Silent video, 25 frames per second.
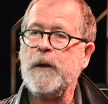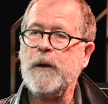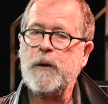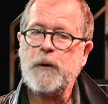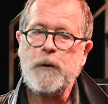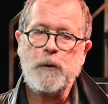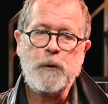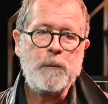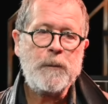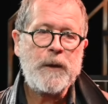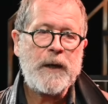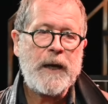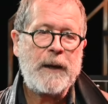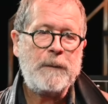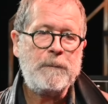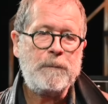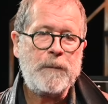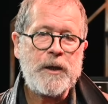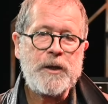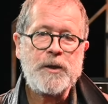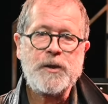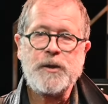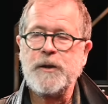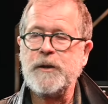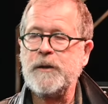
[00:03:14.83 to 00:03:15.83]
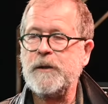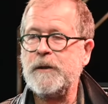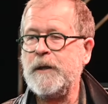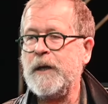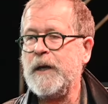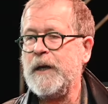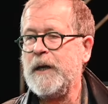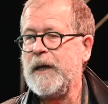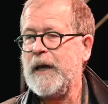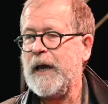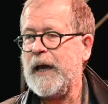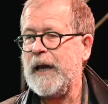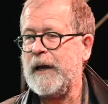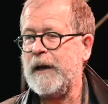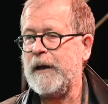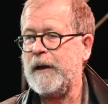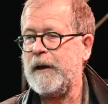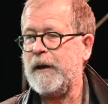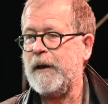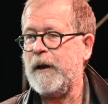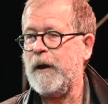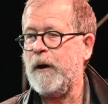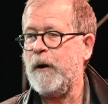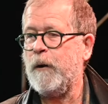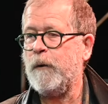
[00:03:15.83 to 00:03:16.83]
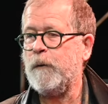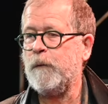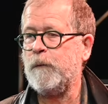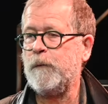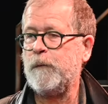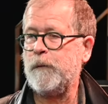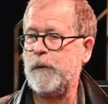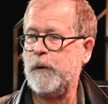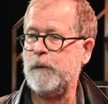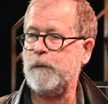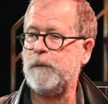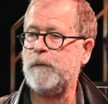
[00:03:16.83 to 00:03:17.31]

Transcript: human ambition, of